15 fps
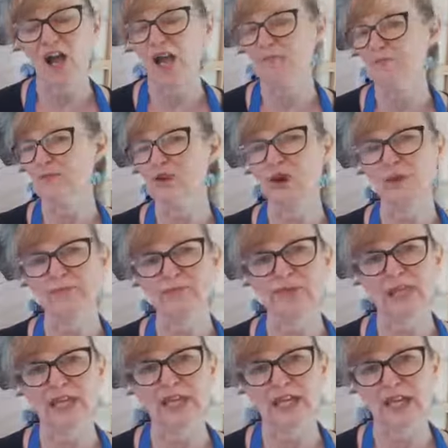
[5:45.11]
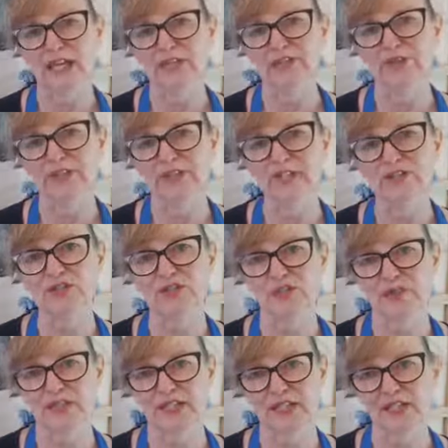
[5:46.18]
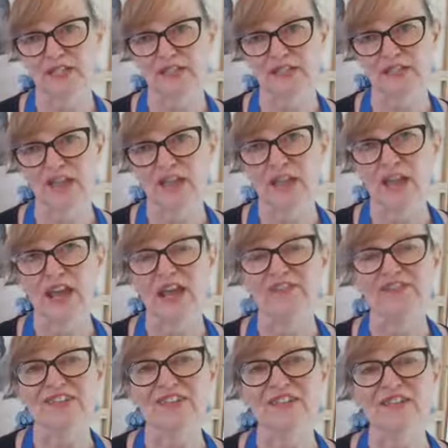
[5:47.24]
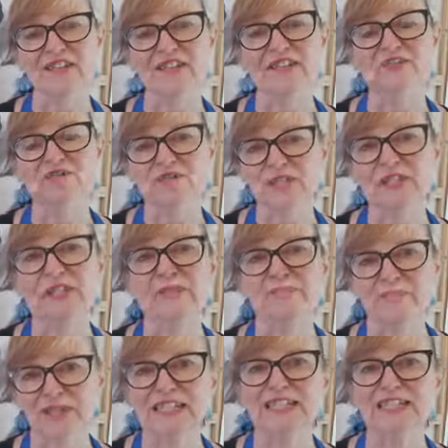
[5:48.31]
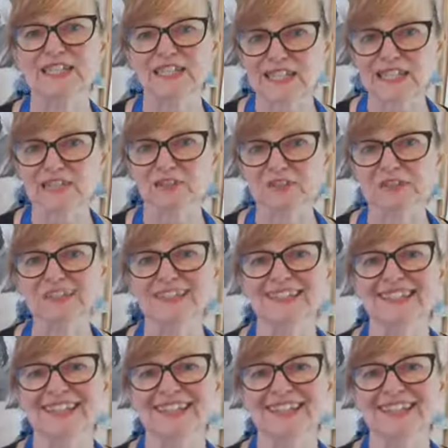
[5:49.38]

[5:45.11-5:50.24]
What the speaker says: I'm not bringing colour into it yet, and this is a really big deal.